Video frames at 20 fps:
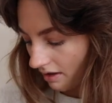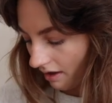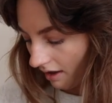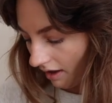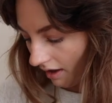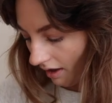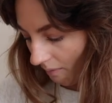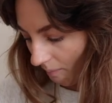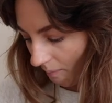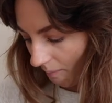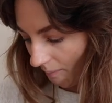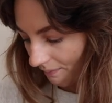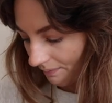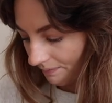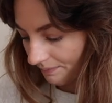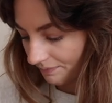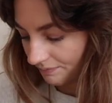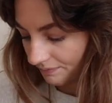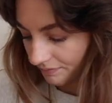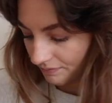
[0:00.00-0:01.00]
um,
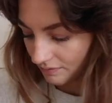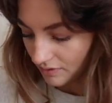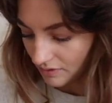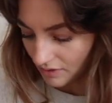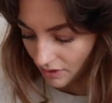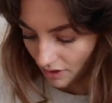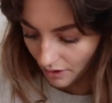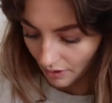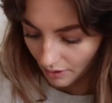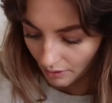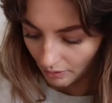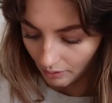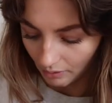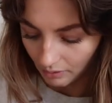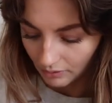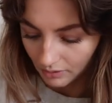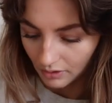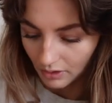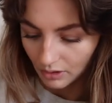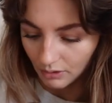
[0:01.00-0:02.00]
so
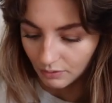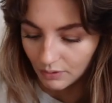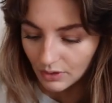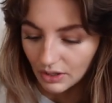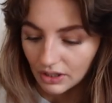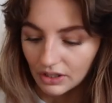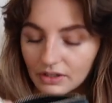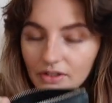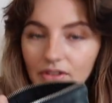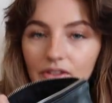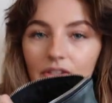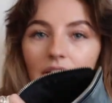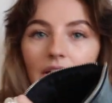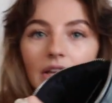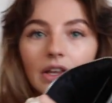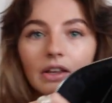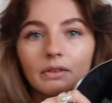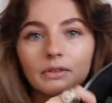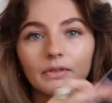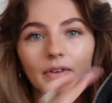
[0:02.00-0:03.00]
if we can
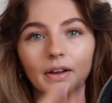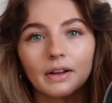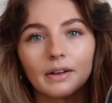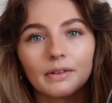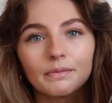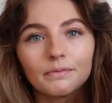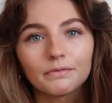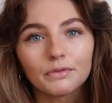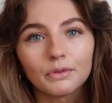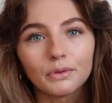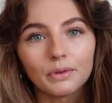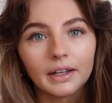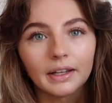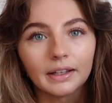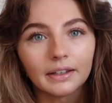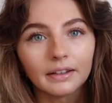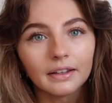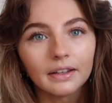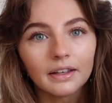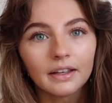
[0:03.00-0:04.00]
see right,
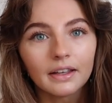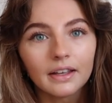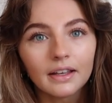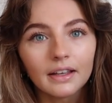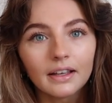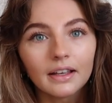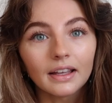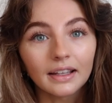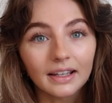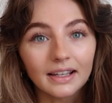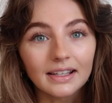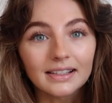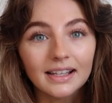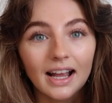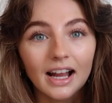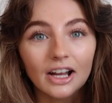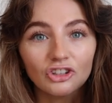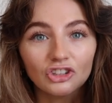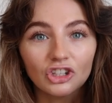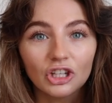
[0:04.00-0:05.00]
falling like it's
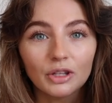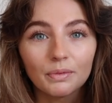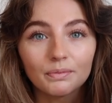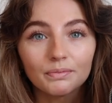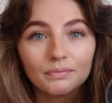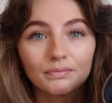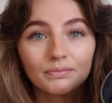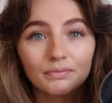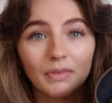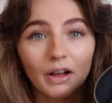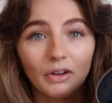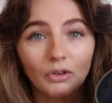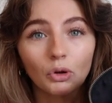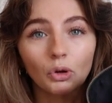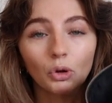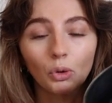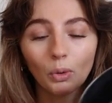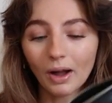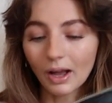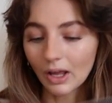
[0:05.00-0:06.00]
actually I've
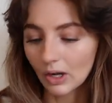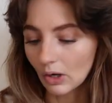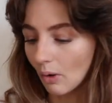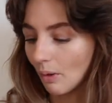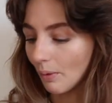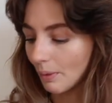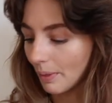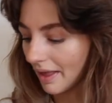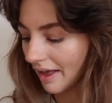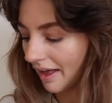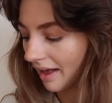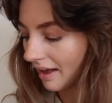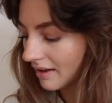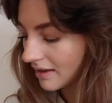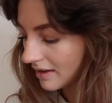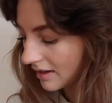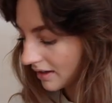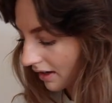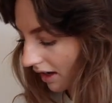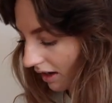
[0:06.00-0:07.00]
got quite a lot on there
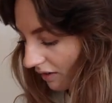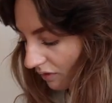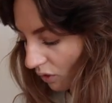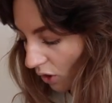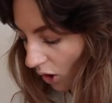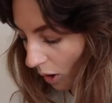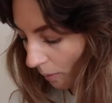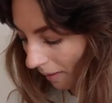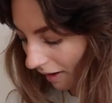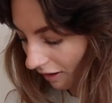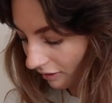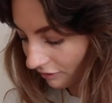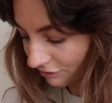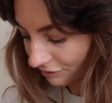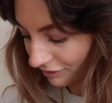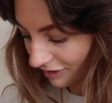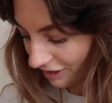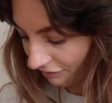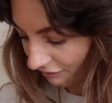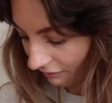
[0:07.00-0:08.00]
I've got about
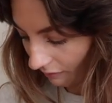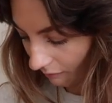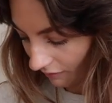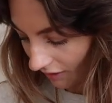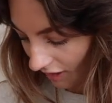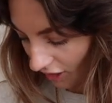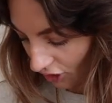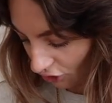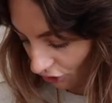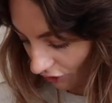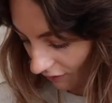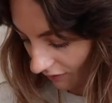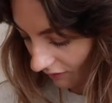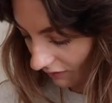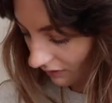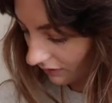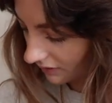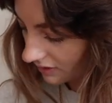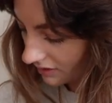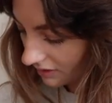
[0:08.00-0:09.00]
three
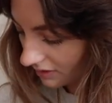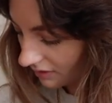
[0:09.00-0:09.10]
foundations